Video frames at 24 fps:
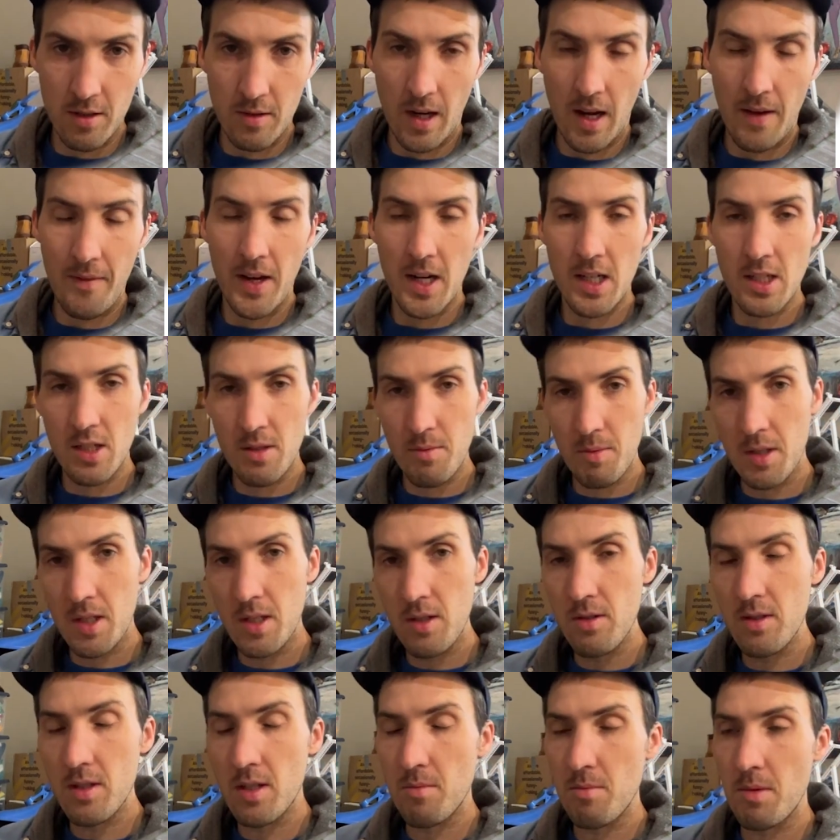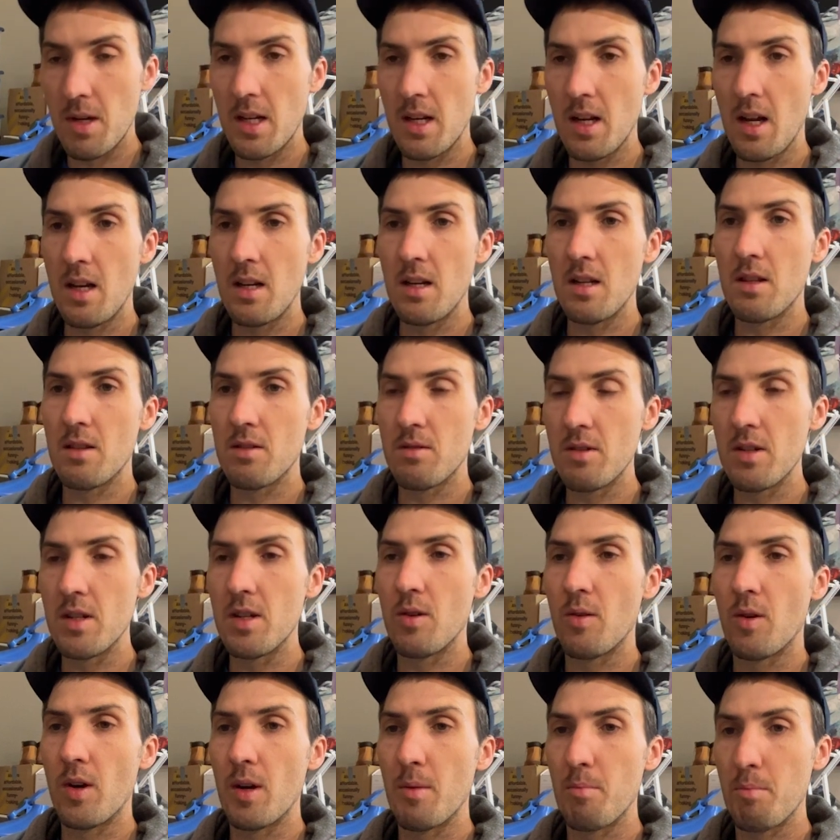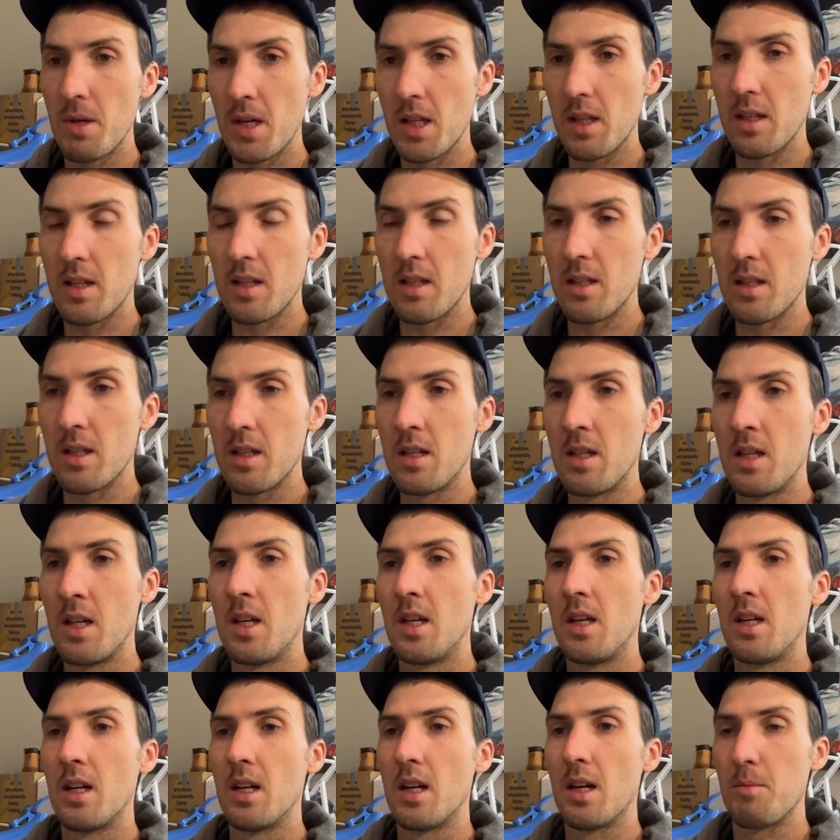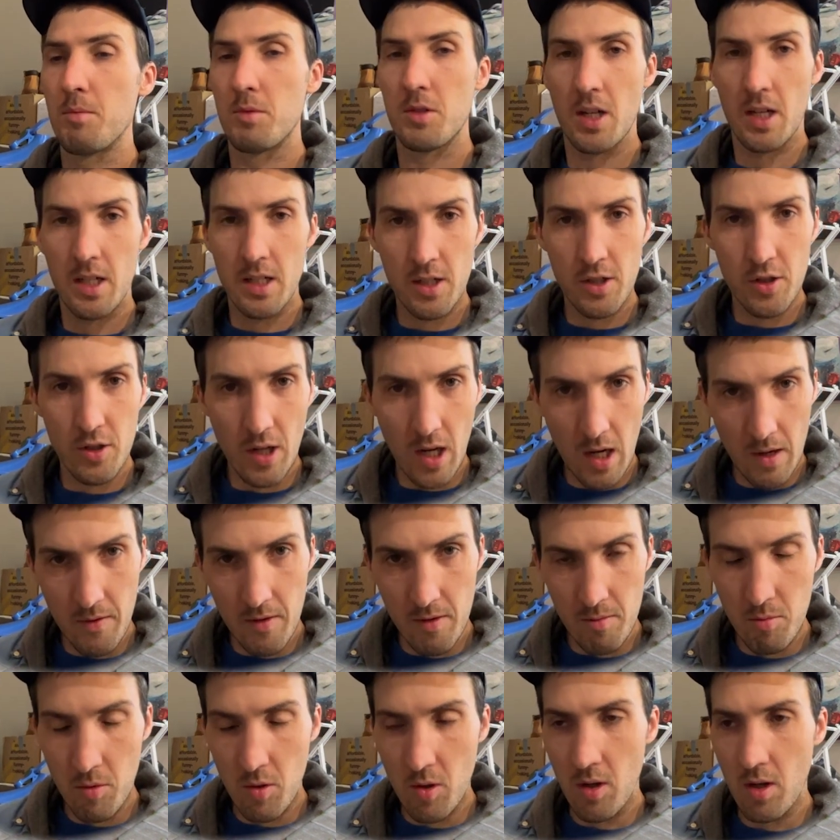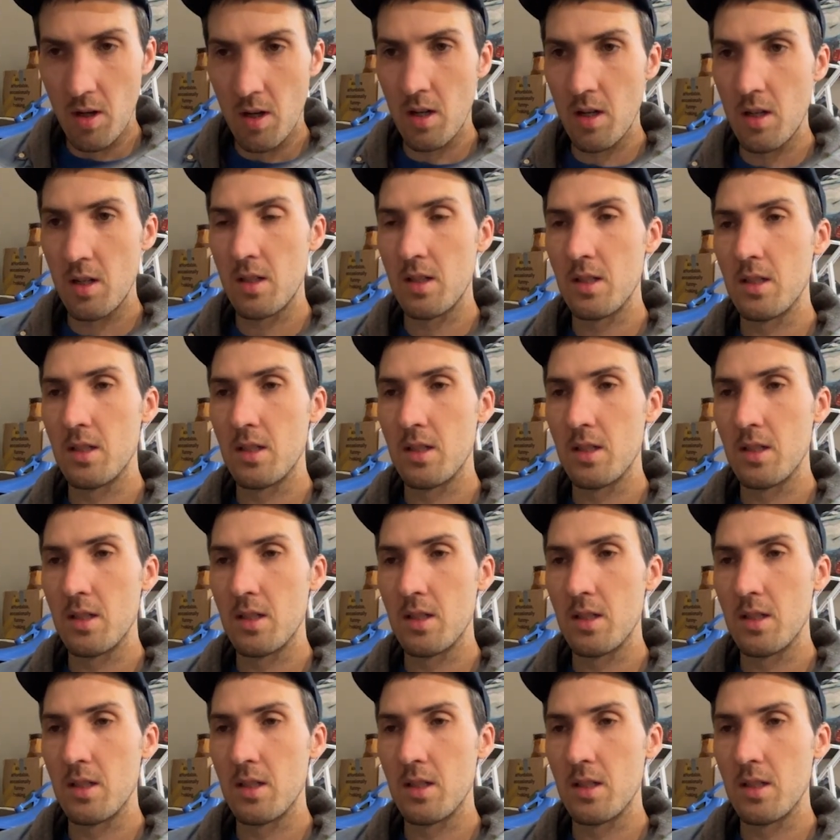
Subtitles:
I've actually been using my 93 quite a bit lately. I'm trying to drive it more,